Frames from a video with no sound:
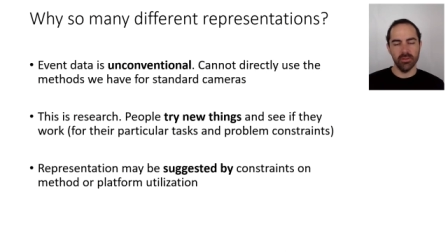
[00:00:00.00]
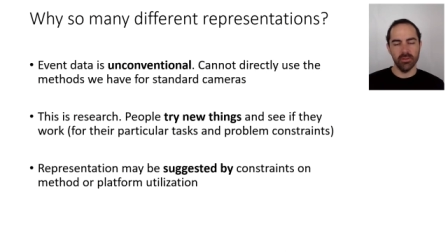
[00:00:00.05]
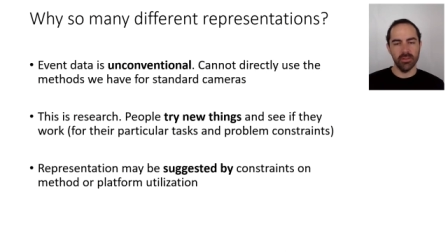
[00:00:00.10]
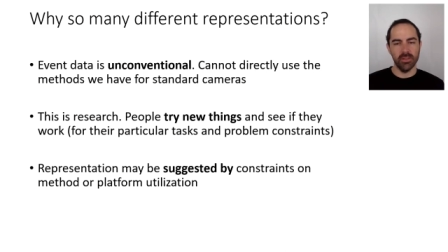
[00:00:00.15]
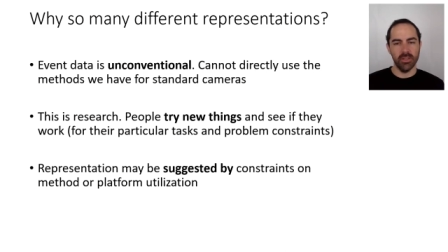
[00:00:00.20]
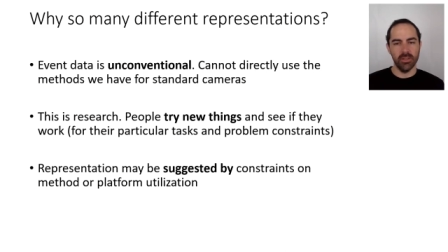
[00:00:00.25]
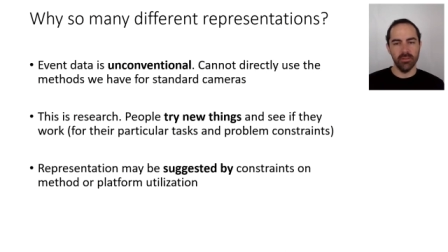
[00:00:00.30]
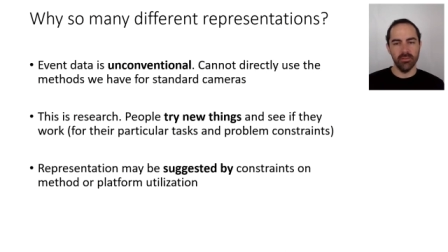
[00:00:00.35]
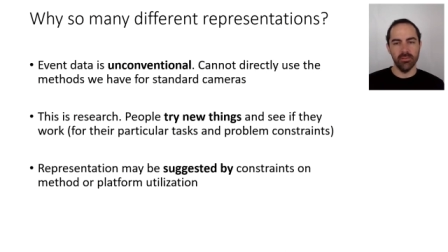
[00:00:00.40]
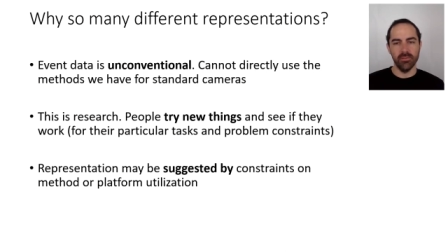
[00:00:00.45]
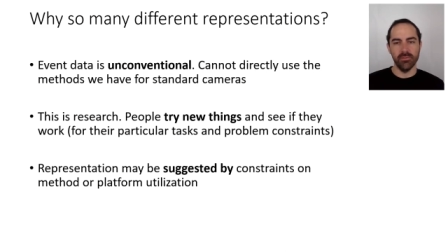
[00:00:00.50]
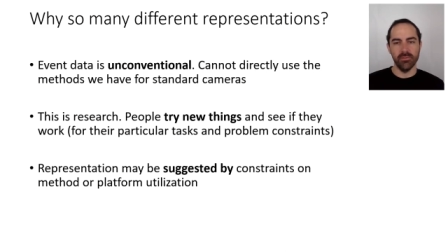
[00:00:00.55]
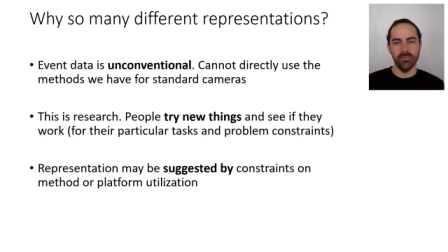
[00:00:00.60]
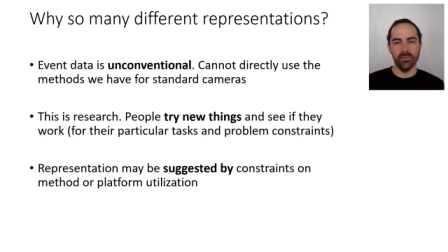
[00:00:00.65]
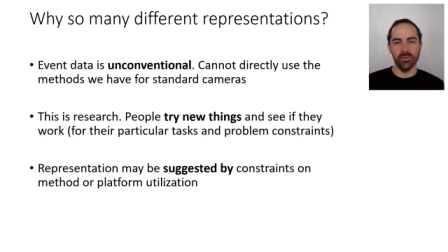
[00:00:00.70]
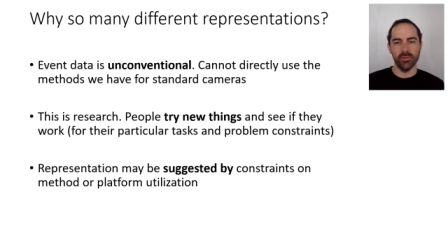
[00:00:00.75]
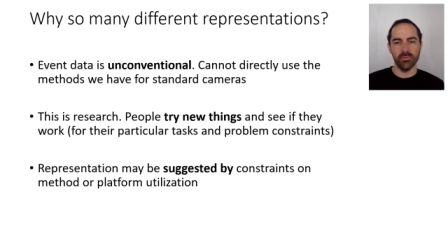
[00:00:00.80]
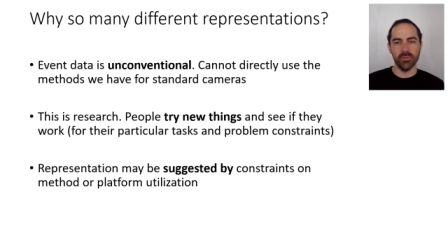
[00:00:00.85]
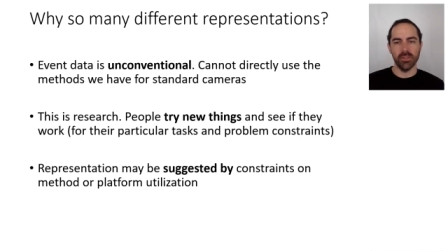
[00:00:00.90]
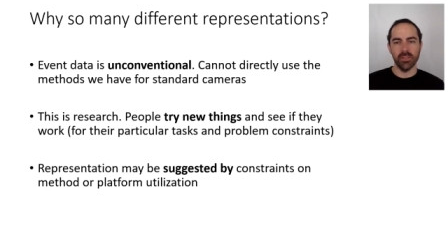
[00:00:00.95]
kind of
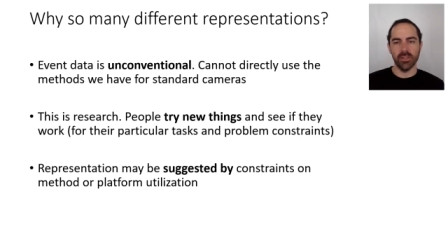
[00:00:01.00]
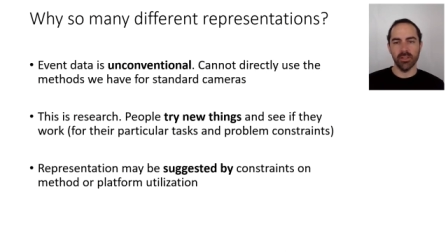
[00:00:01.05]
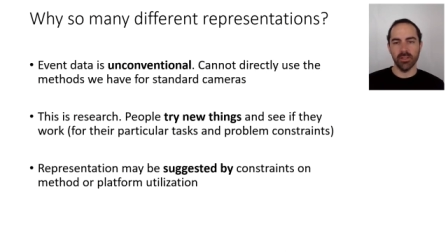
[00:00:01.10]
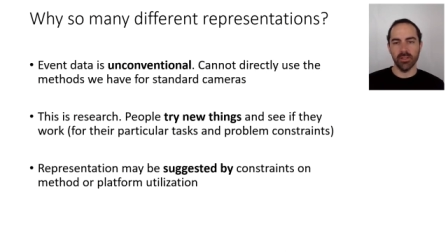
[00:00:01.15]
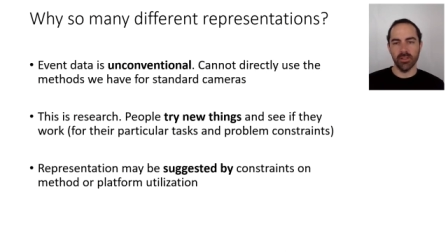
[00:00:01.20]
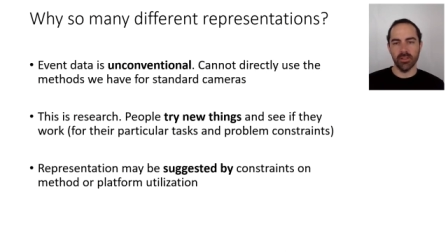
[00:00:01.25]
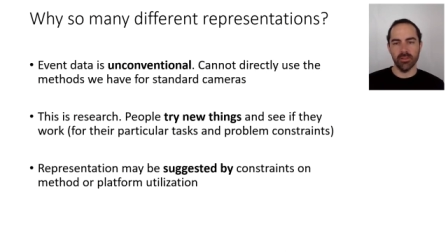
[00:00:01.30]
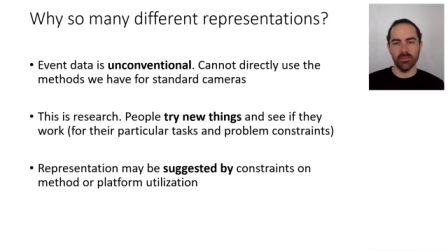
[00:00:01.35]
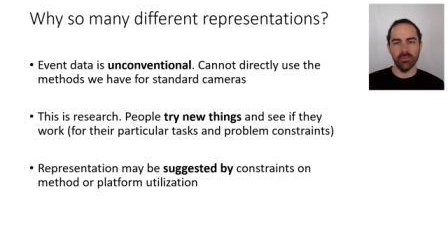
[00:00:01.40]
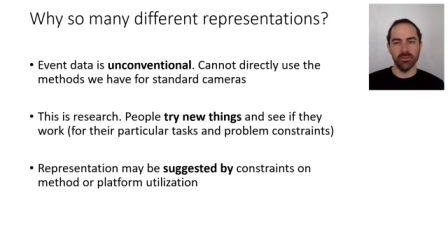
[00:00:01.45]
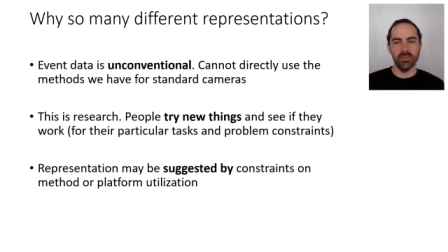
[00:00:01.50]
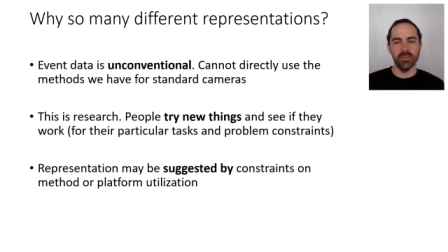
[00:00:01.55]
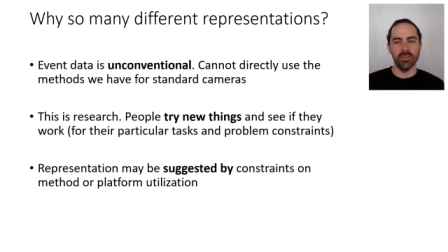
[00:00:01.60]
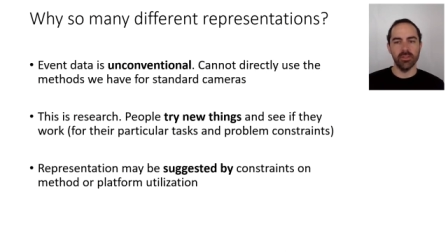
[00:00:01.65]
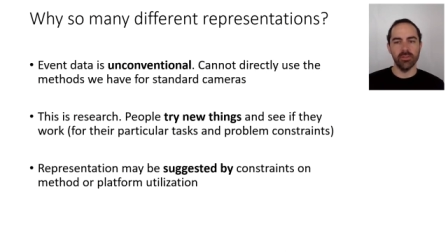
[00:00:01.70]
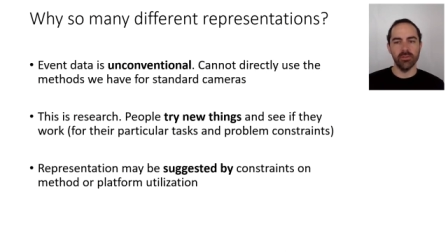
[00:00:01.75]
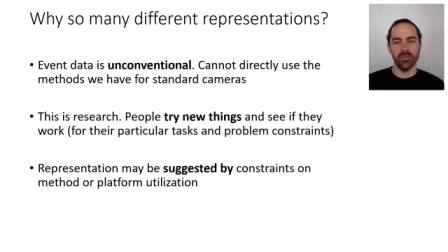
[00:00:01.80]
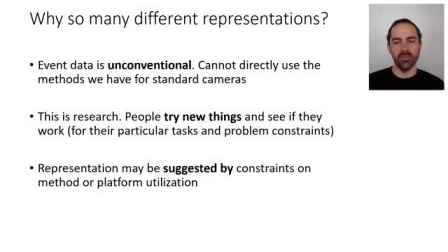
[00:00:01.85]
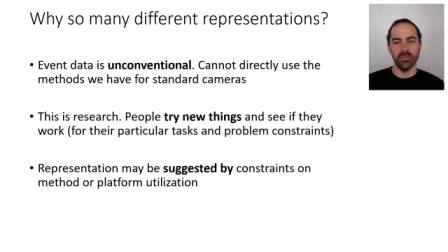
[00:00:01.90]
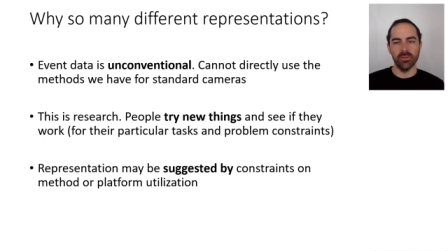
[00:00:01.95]
enforced by the hardware
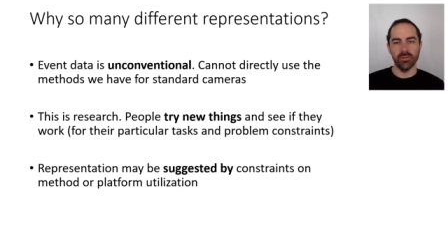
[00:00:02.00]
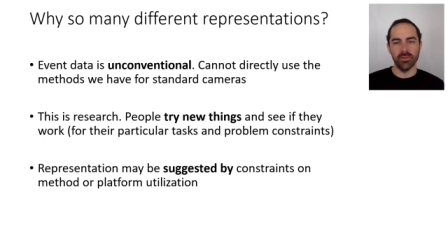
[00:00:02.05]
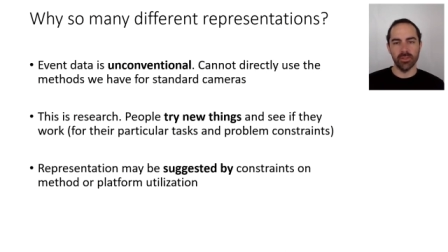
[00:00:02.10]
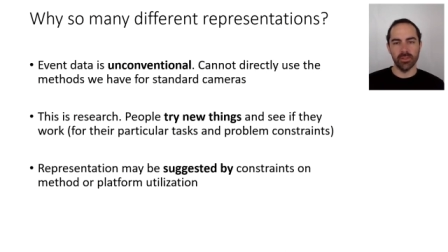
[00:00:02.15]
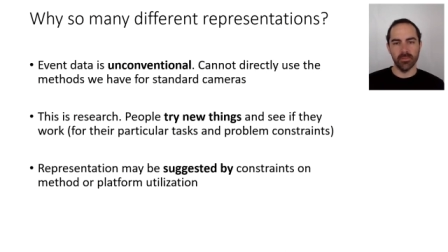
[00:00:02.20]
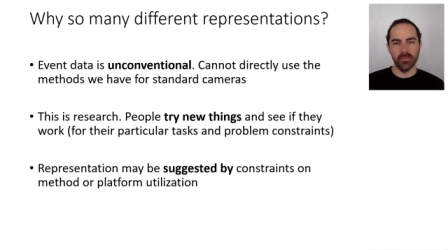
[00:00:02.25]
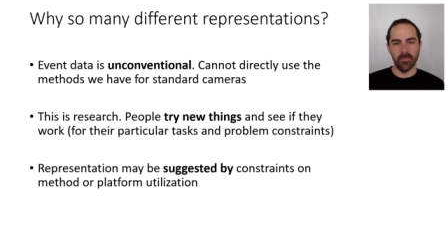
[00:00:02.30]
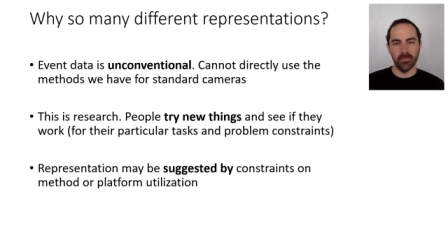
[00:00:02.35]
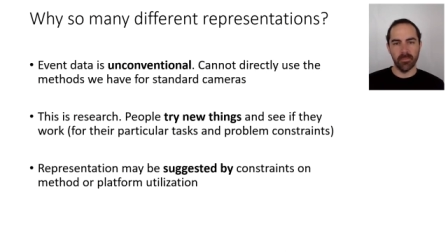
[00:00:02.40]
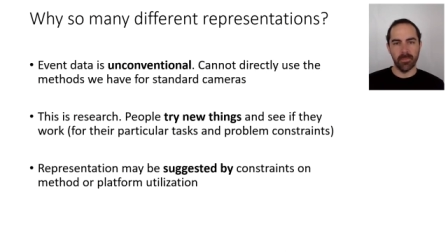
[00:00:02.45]
that you're using.